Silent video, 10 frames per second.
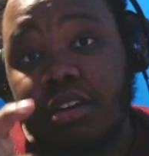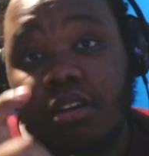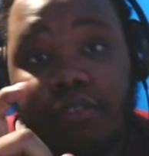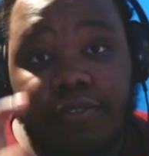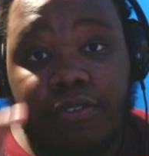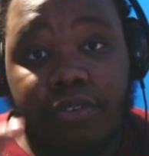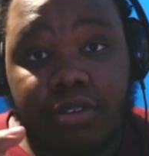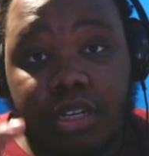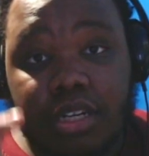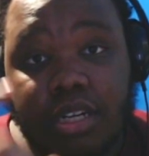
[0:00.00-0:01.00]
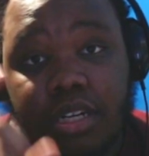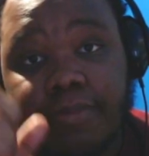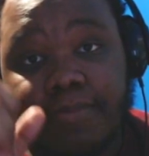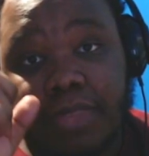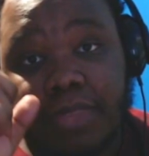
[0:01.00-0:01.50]
for
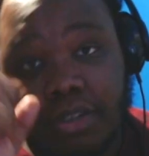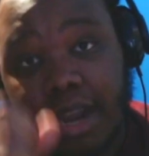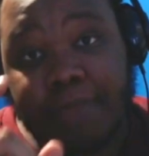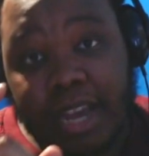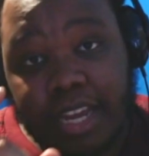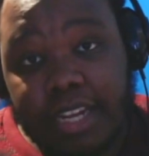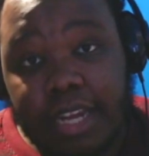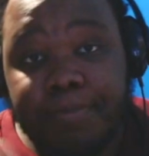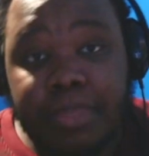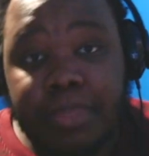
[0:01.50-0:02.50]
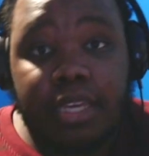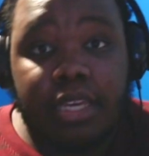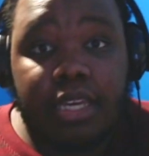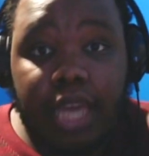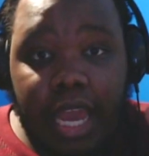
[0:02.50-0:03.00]
CRYMACHINA.
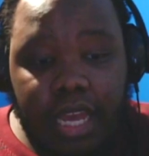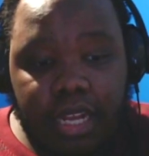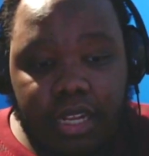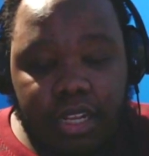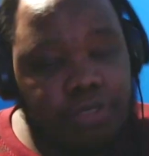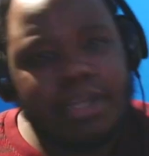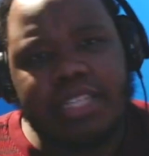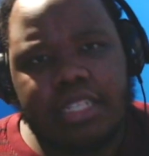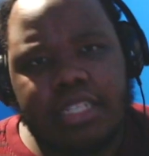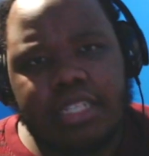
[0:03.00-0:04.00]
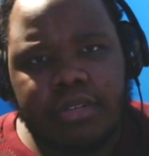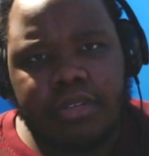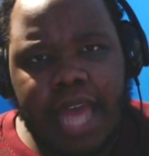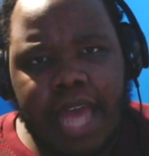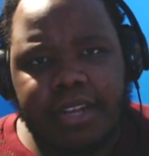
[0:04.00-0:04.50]
And the reason
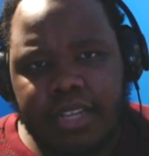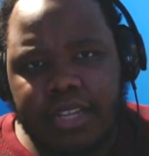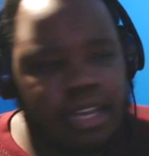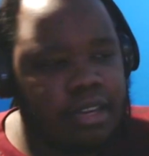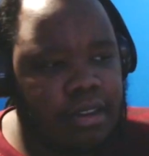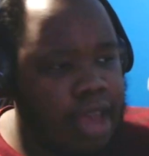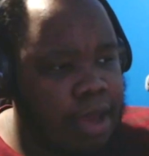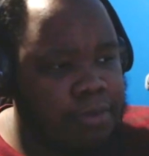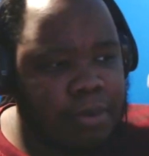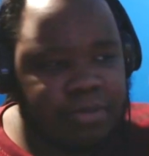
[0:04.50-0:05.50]
that, and I'll probably